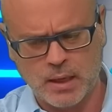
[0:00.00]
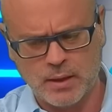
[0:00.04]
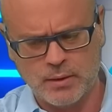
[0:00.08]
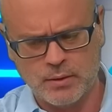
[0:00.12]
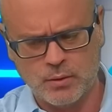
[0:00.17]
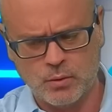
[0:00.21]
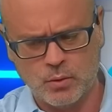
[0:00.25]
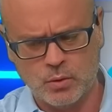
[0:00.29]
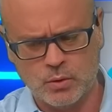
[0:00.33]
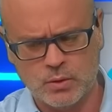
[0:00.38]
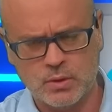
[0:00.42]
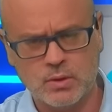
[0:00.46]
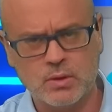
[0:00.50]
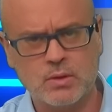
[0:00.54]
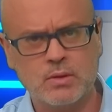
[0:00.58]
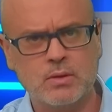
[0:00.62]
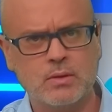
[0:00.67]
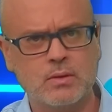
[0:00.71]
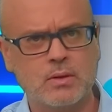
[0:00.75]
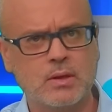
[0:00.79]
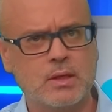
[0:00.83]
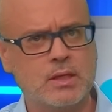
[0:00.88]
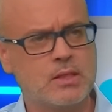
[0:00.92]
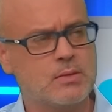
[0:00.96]
thought
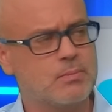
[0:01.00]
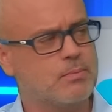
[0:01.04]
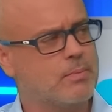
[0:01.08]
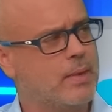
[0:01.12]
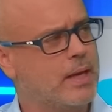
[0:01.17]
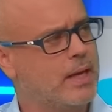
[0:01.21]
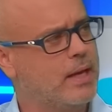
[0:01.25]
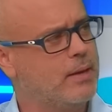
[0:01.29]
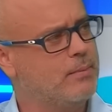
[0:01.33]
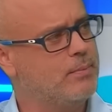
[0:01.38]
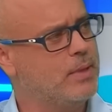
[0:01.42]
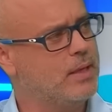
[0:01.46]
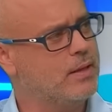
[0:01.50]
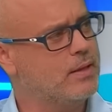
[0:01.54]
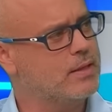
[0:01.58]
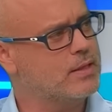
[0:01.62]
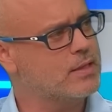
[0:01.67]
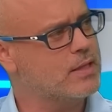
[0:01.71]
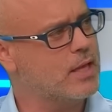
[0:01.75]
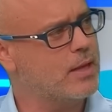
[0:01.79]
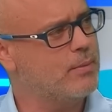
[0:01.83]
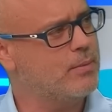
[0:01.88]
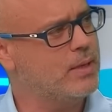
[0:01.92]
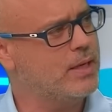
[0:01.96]
this may be the
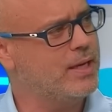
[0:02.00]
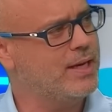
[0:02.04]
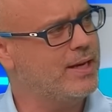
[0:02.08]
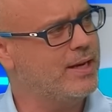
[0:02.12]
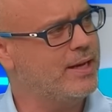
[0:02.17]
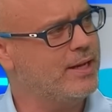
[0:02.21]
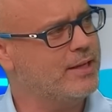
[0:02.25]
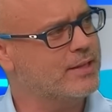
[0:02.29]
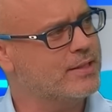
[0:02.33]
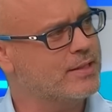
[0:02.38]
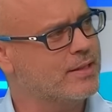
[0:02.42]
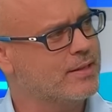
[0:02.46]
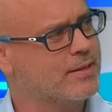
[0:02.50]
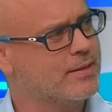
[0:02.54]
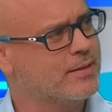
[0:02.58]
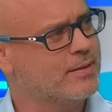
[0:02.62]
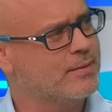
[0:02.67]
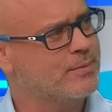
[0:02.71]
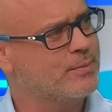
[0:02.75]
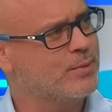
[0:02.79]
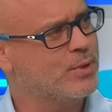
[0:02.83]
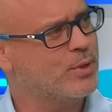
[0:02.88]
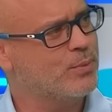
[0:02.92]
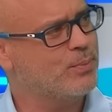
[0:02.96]
stable elect,
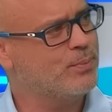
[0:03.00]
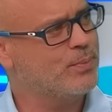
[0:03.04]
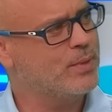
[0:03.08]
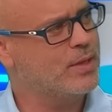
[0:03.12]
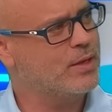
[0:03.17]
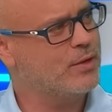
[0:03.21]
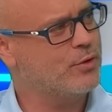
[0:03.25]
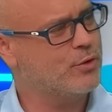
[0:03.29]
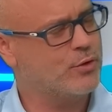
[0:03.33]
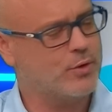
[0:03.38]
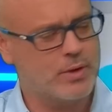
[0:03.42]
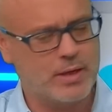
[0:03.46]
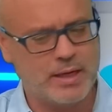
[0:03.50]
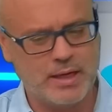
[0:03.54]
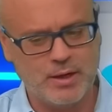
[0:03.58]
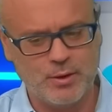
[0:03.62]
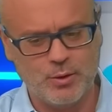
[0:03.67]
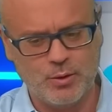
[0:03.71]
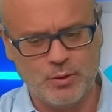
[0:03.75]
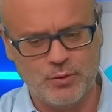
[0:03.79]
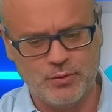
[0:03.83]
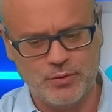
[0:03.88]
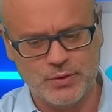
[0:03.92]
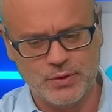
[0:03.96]
Pierre Cornet
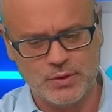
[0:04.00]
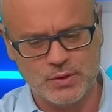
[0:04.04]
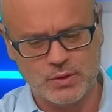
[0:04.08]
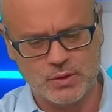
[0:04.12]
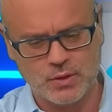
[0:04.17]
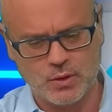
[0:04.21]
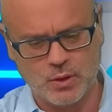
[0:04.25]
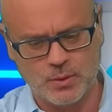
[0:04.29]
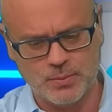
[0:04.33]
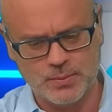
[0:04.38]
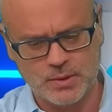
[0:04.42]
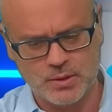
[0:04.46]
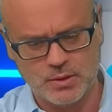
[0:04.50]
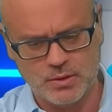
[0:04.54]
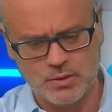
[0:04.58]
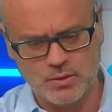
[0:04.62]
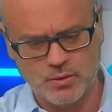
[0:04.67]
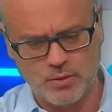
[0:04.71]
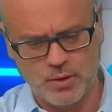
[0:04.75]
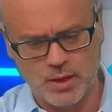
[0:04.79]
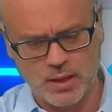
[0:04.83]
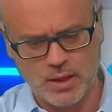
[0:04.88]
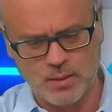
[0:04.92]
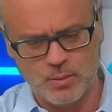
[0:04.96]
offers opted to
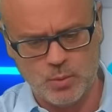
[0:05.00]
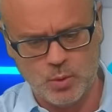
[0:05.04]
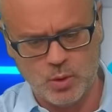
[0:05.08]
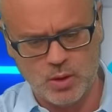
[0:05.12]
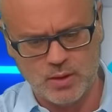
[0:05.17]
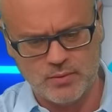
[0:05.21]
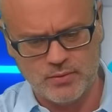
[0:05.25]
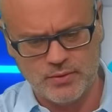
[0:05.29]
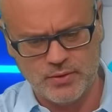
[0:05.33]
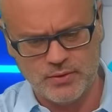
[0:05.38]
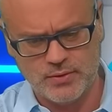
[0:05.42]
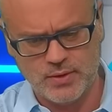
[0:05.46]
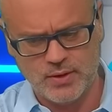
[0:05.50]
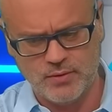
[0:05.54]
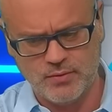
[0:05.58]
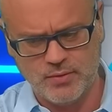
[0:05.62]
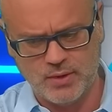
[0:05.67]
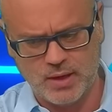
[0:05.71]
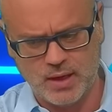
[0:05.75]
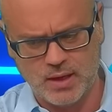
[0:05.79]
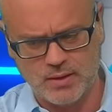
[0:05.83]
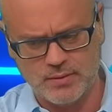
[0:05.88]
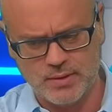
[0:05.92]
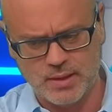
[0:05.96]
ride number one,
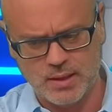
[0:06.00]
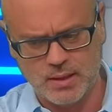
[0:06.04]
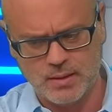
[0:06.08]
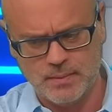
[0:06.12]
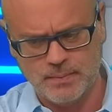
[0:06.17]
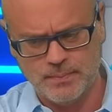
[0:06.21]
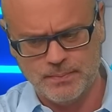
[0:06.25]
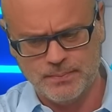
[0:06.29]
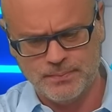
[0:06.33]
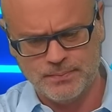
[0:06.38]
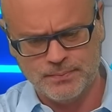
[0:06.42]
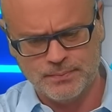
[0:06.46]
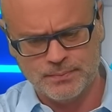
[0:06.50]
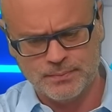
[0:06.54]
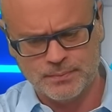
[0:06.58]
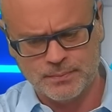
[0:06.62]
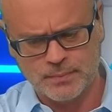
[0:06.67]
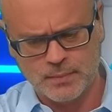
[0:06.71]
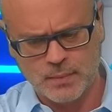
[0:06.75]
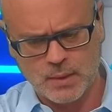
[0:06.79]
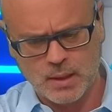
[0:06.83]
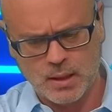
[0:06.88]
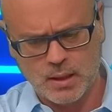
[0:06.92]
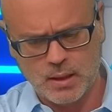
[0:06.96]
55 er.
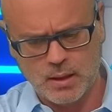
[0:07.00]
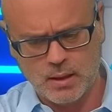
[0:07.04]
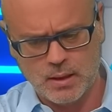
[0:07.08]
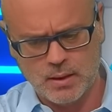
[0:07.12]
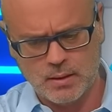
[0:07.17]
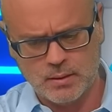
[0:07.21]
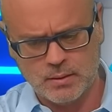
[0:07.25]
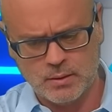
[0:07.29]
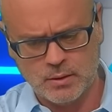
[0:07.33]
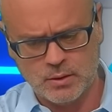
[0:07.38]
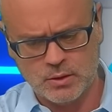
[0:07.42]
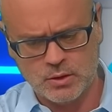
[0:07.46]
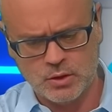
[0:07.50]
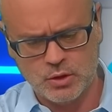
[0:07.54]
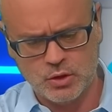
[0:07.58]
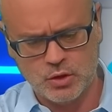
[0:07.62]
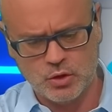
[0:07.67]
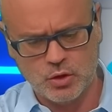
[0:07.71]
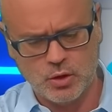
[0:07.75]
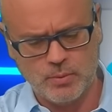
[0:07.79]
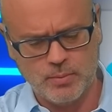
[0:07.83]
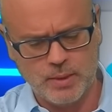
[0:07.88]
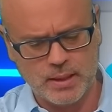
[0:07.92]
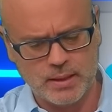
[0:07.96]
Uh, not too
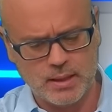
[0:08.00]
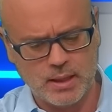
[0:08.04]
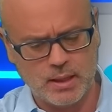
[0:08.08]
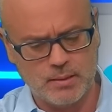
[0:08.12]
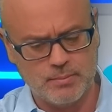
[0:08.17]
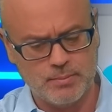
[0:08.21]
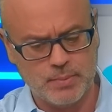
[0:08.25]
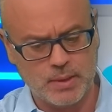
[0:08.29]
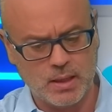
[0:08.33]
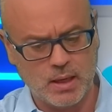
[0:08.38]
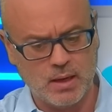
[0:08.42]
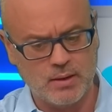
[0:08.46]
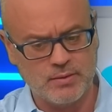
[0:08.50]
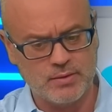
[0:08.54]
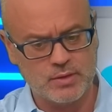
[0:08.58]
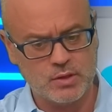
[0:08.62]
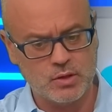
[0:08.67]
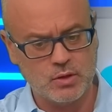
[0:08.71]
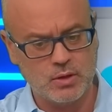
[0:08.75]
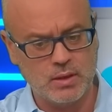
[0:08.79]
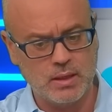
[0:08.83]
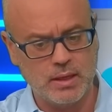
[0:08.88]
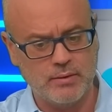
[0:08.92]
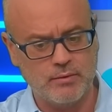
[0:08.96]
sure about that, but I
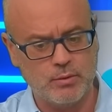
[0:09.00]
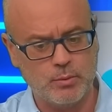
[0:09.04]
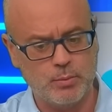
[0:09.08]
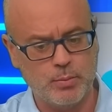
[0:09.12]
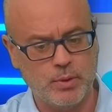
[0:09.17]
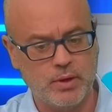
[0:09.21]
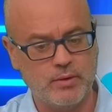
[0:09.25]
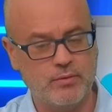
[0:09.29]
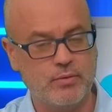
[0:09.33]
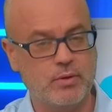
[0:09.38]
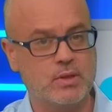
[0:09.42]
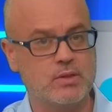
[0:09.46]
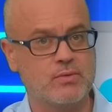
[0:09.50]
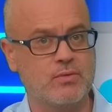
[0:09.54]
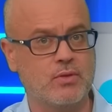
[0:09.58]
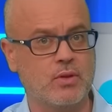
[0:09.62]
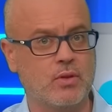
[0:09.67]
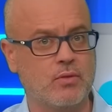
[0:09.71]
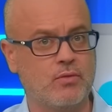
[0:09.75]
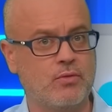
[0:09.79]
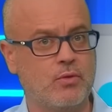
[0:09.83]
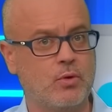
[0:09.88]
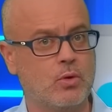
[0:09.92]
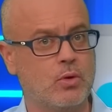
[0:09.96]
certainly have a preference for the
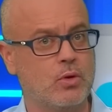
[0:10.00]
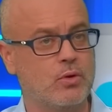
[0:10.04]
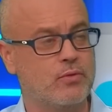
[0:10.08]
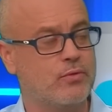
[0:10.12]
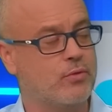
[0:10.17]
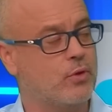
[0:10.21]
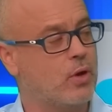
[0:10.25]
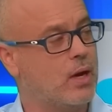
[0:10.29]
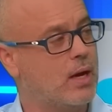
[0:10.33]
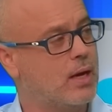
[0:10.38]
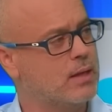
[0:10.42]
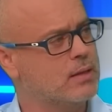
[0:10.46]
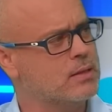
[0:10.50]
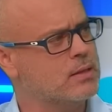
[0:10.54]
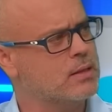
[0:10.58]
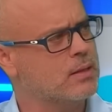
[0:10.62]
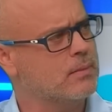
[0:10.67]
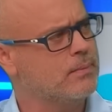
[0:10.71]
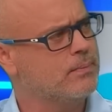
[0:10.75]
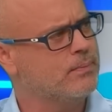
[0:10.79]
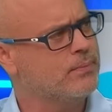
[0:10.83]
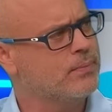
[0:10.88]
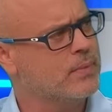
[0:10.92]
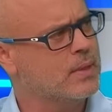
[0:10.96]
four, Look for Hans
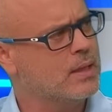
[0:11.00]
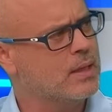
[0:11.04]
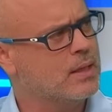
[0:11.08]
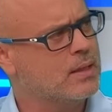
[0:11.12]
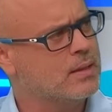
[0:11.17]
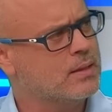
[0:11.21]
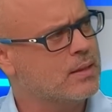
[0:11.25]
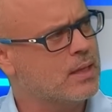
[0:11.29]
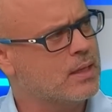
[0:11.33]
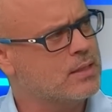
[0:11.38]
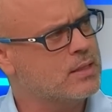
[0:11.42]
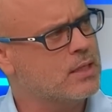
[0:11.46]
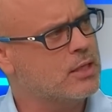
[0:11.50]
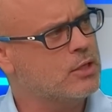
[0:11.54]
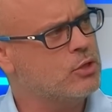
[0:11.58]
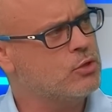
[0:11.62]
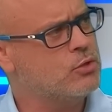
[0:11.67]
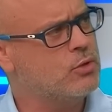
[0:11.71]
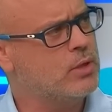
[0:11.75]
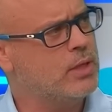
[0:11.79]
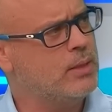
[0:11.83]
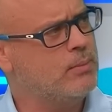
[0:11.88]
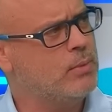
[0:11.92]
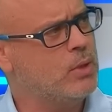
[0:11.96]
does
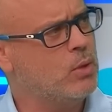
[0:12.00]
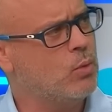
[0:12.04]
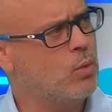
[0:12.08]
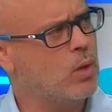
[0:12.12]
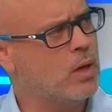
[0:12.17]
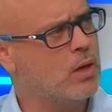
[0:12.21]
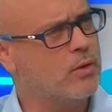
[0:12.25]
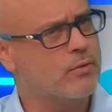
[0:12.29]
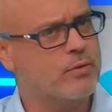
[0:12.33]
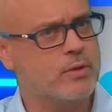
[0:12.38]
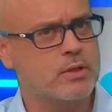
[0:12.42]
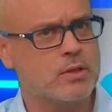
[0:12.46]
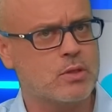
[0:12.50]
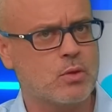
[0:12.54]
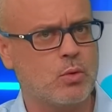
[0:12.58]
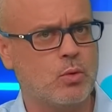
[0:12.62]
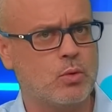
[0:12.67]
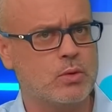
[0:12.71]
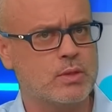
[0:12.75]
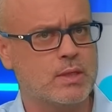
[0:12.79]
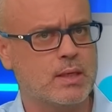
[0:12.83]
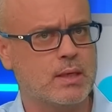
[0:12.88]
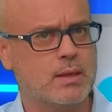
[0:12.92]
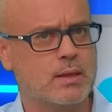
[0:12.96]
extremely well over this
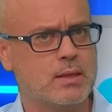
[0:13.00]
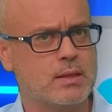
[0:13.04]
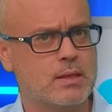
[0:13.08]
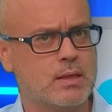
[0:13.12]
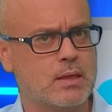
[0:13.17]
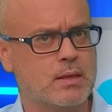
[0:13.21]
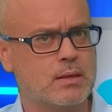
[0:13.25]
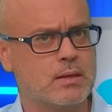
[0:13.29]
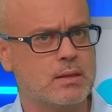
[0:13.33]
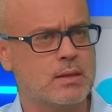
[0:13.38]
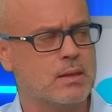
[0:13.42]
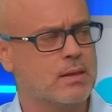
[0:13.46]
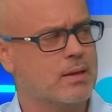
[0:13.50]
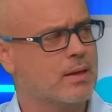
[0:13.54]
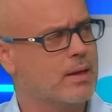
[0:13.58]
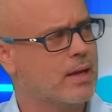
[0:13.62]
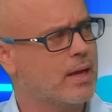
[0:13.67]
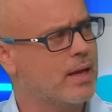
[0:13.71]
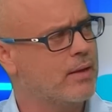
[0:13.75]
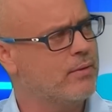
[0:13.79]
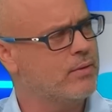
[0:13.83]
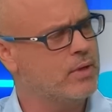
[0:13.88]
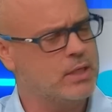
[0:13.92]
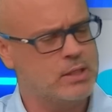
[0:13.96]
course in distance.
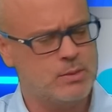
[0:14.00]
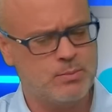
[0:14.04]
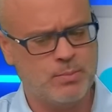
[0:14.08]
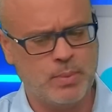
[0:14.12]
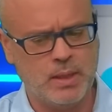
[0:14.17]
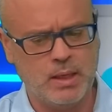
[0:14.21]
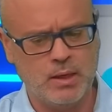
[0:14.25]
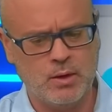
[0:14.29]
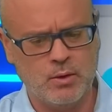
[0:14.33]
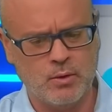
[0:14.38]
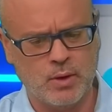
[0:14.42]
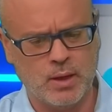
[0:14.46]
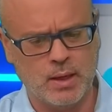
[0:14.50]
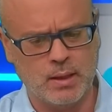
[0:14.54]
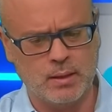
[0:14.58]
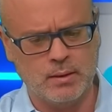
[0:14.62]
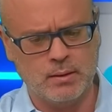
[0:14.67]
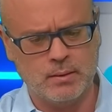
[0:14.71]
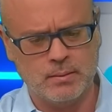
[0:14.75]
Ebony's peak run,